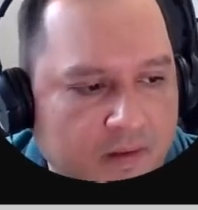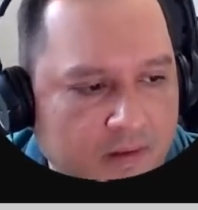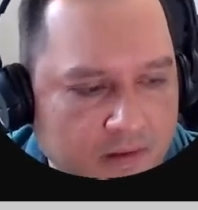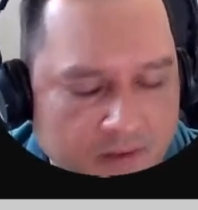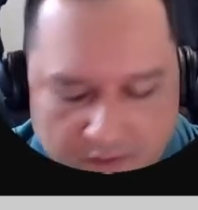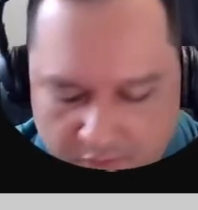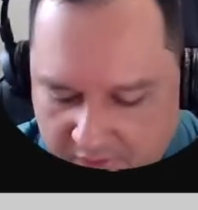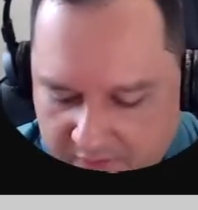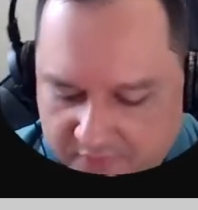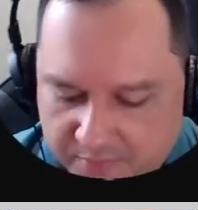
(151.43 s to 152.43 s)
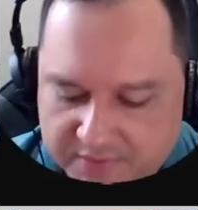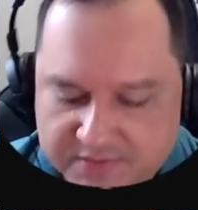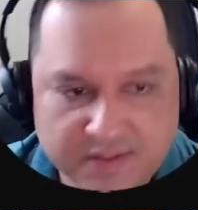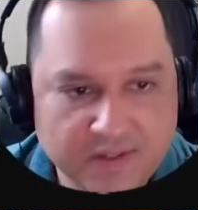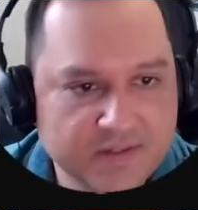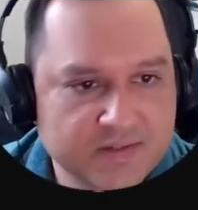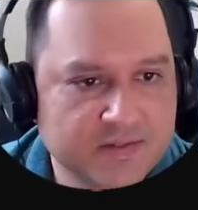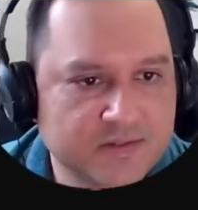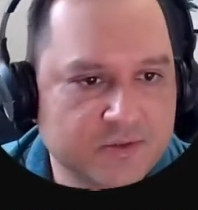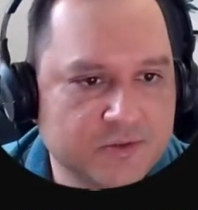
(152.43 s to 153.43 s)
We have the base case,
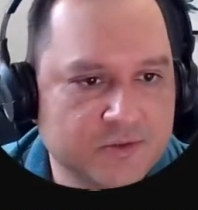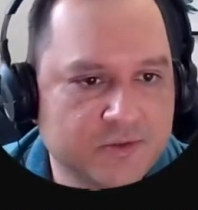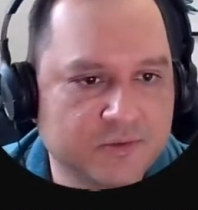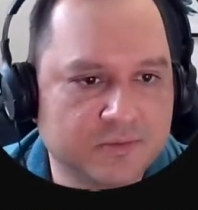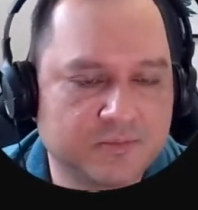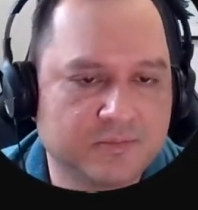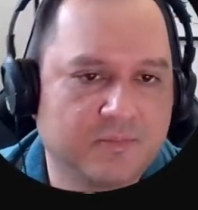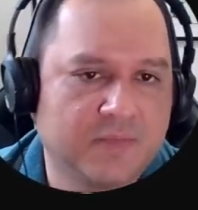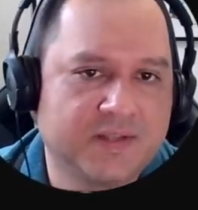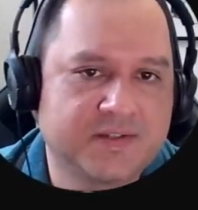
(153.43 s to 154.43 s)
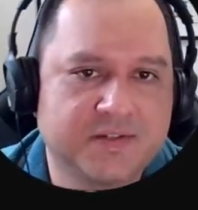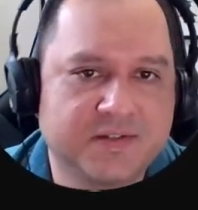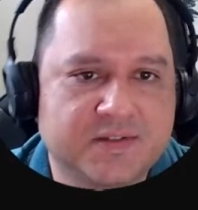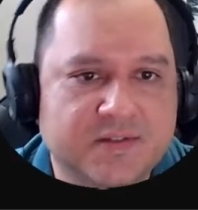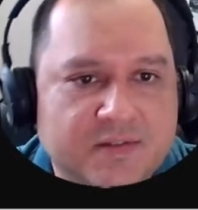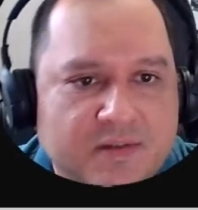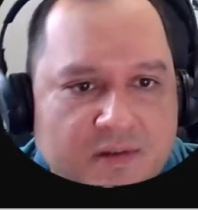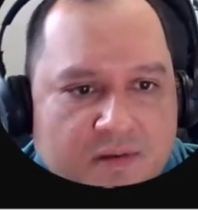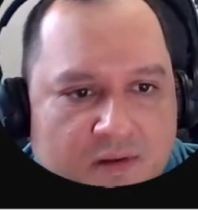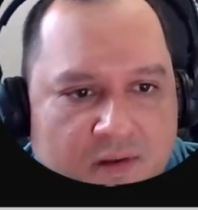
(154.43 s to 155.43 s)
so let's just
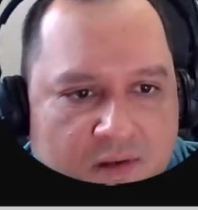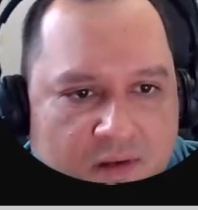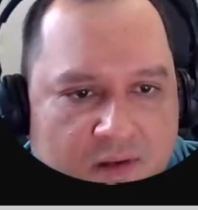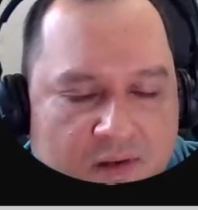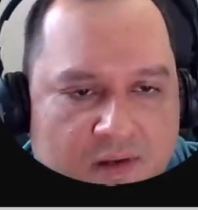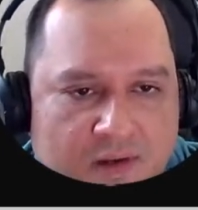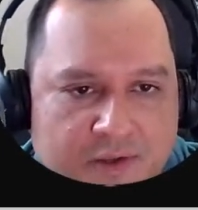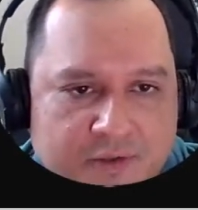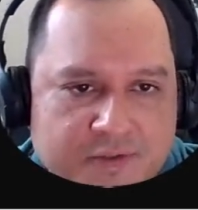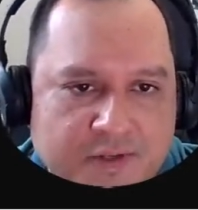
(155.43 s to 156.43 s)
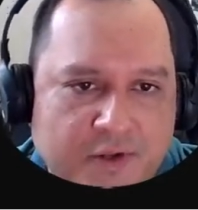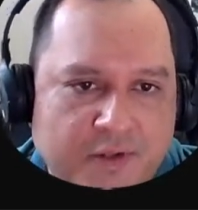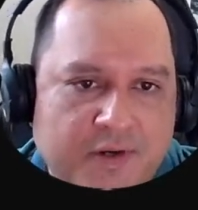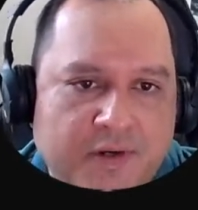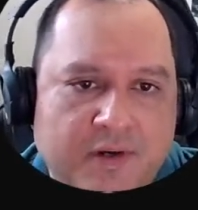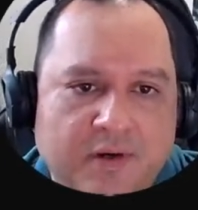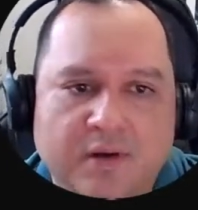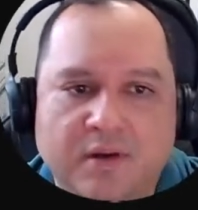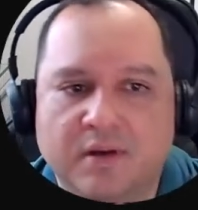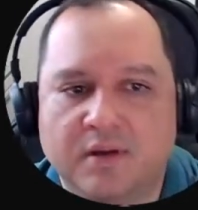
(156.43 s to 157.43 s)
use
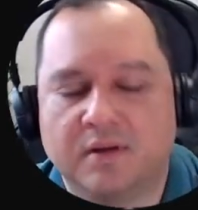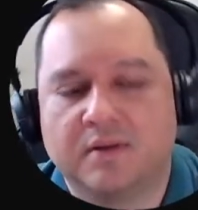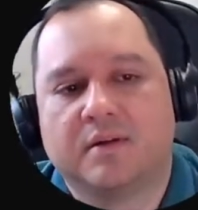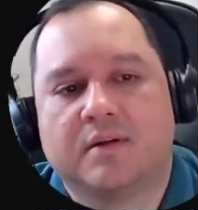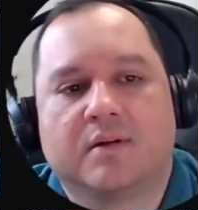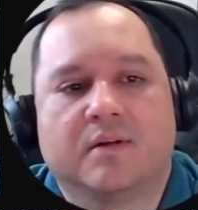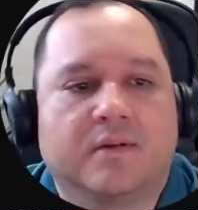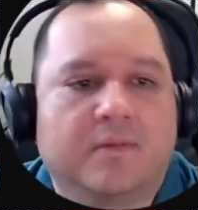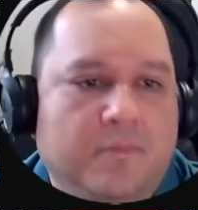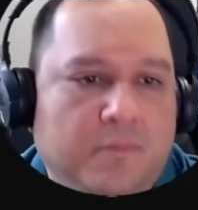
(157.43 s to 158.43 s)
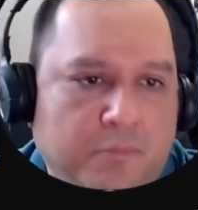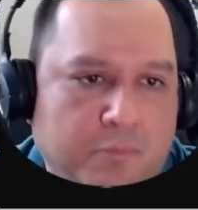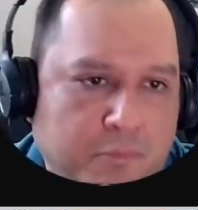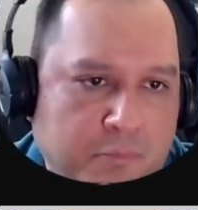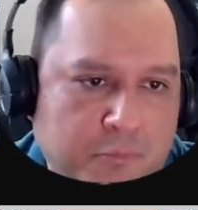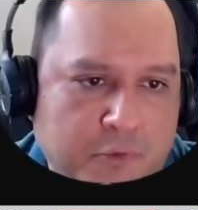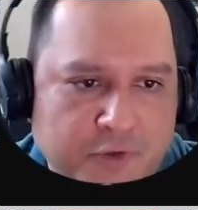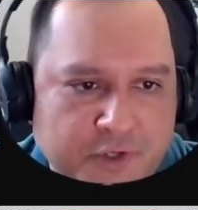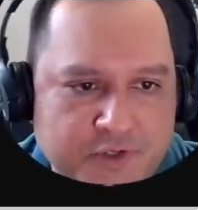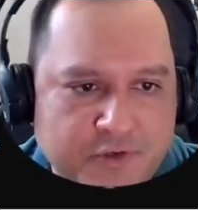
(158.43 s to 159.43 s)
another
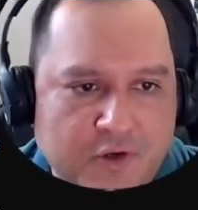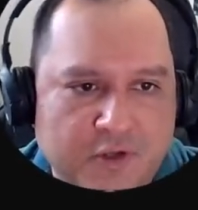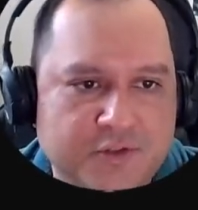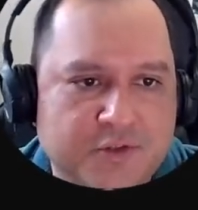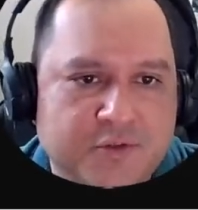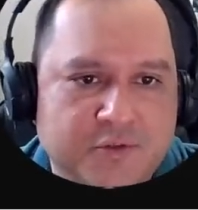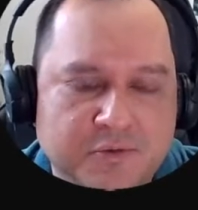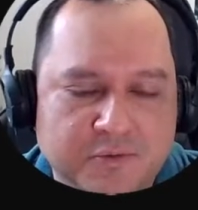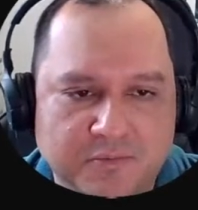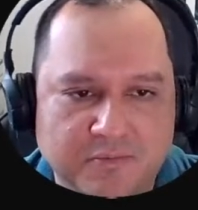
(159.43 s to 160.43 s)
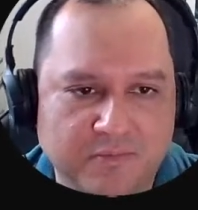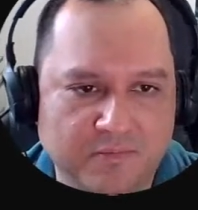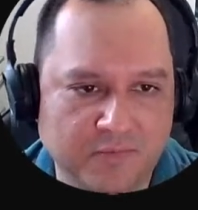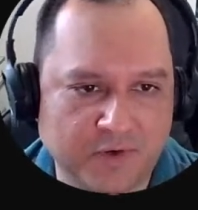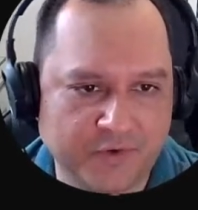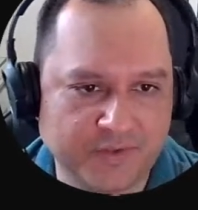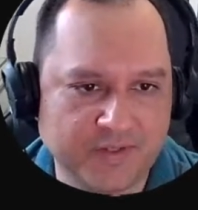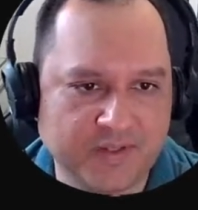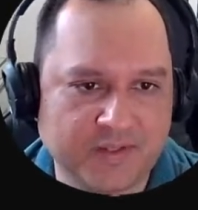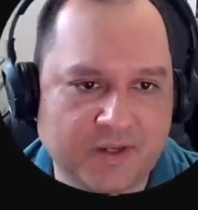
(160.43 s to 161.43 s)
condition clause to guarantee
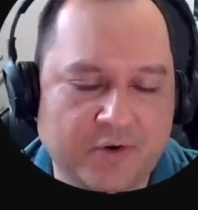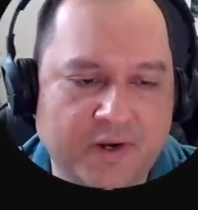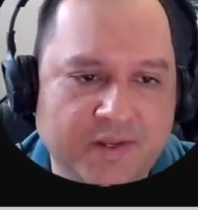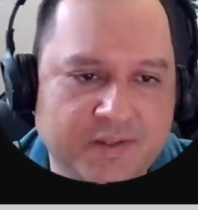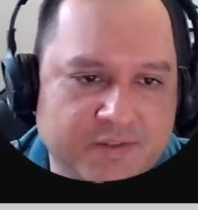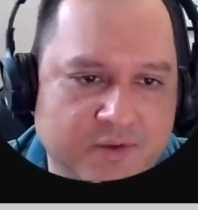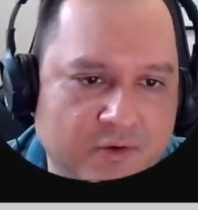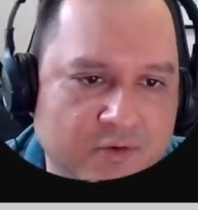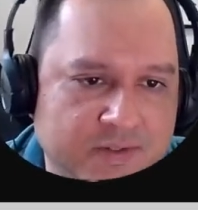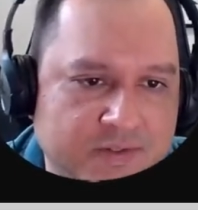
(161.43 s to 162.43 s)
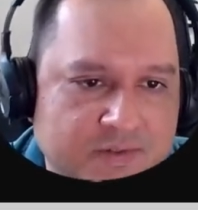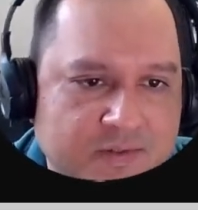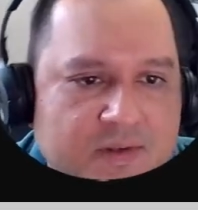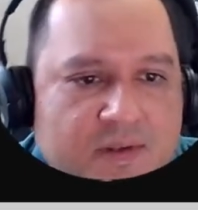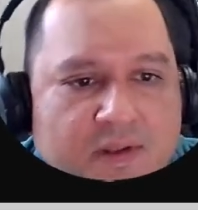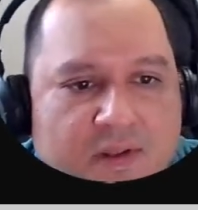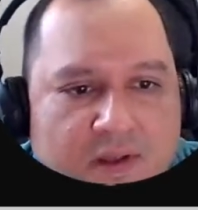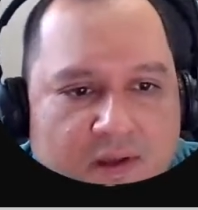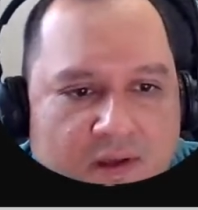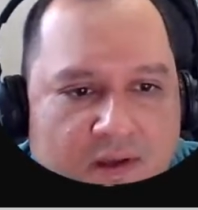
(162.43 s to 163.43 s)
that our n is always
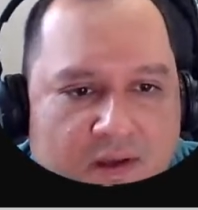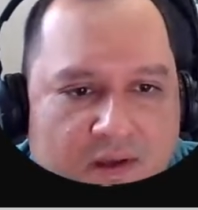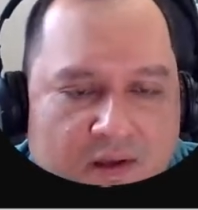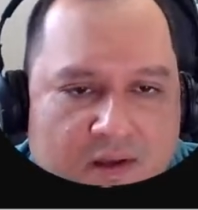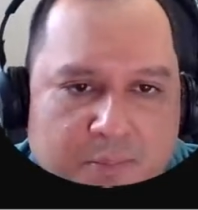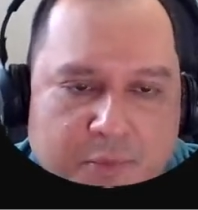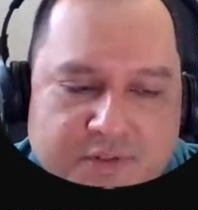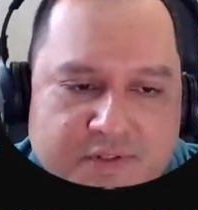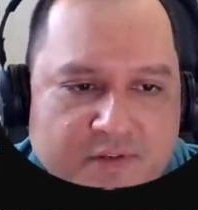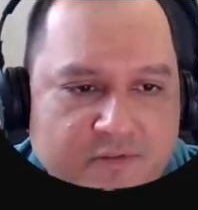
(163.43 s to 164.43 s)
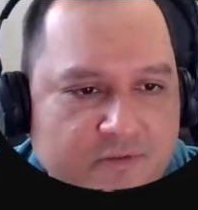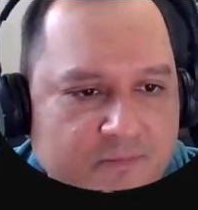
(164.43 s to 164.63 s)
positive.